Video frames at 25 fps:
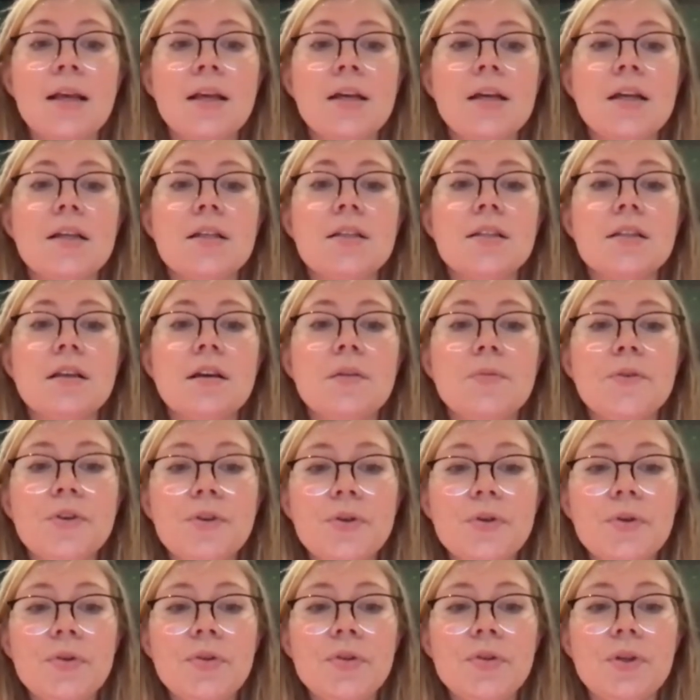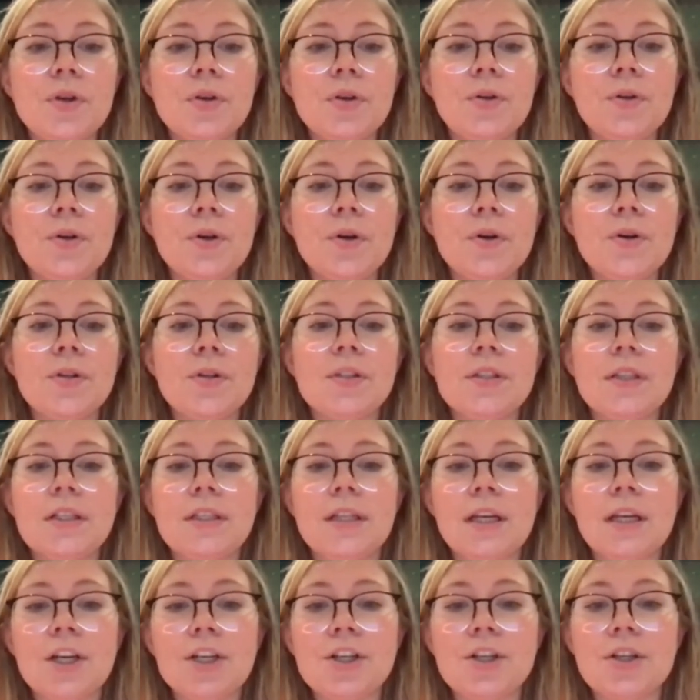Some use glucose
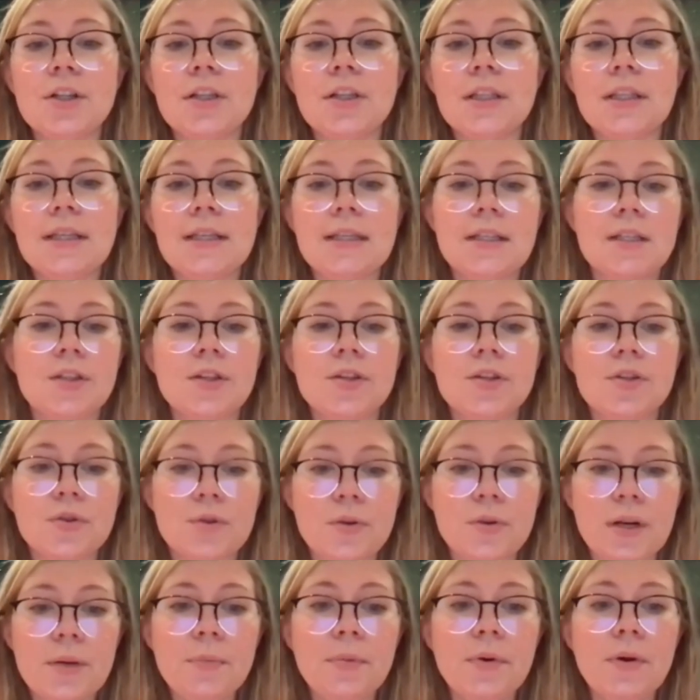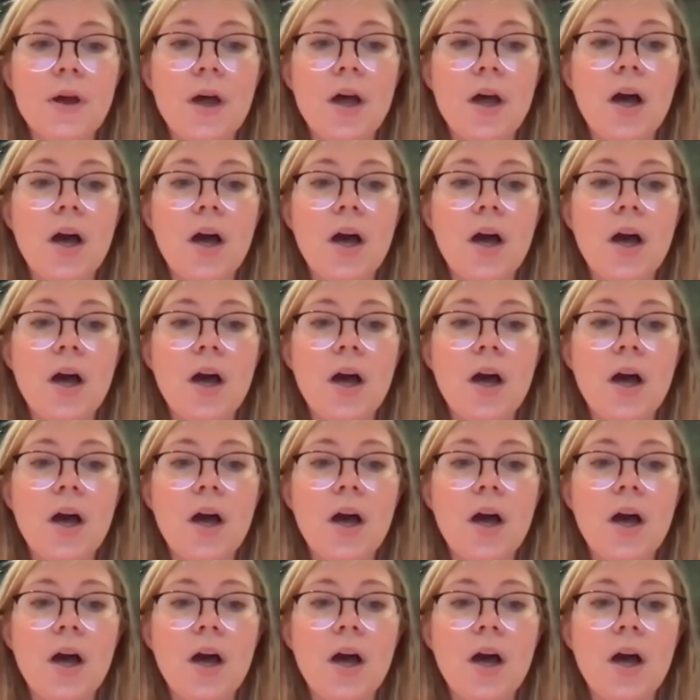detection test strip.